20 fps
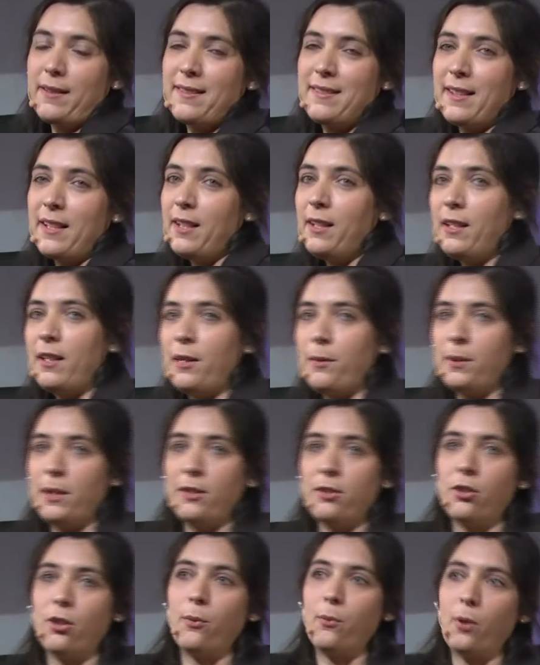I'm
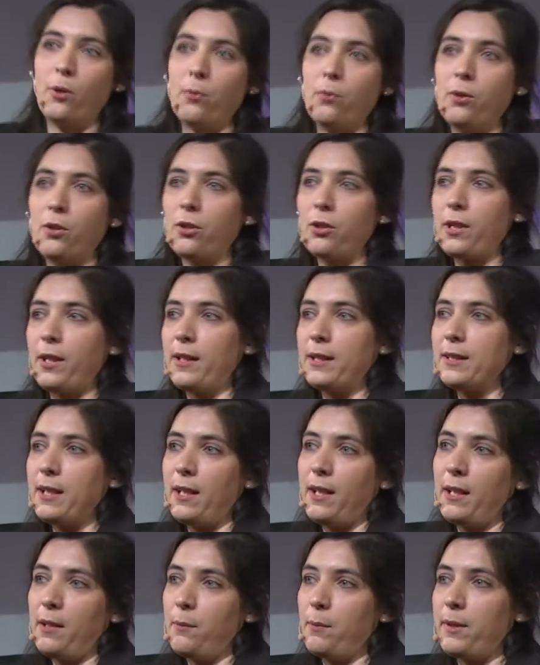here
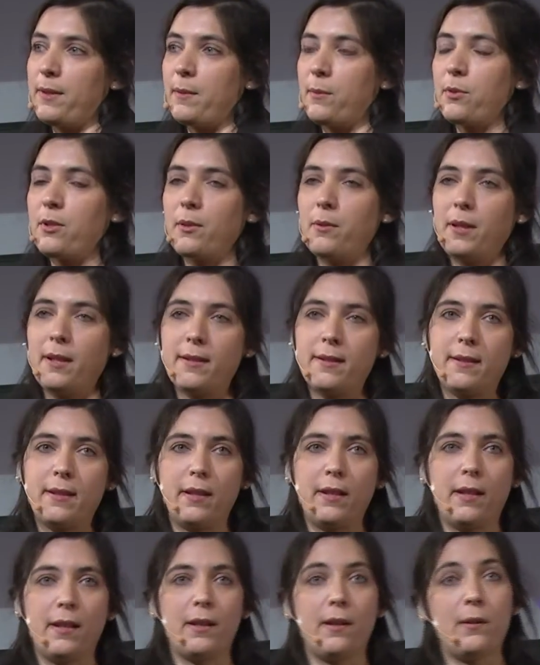to talk about
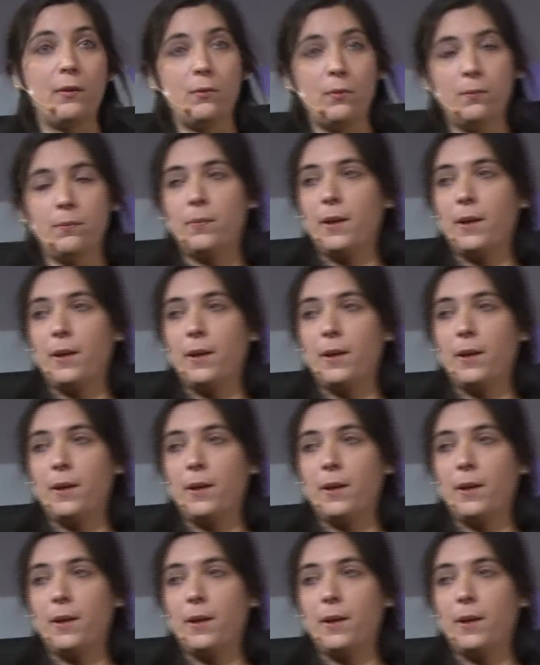modules.